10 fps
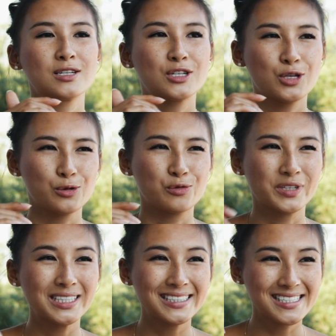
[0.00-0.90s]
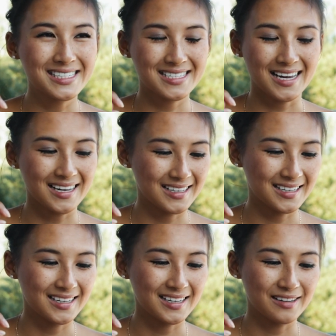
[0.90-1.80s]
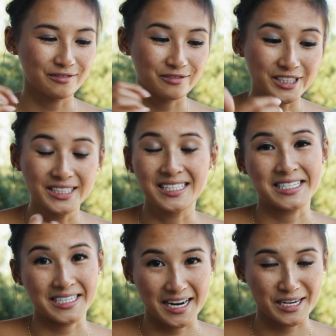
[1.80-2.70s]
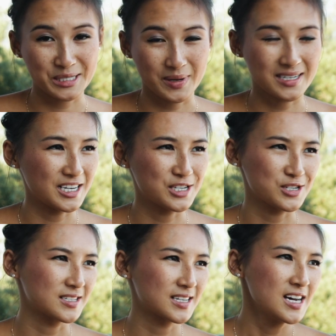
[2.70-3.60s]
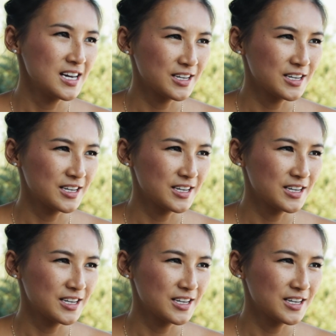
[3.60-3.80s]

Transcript: to really set realistic expectations.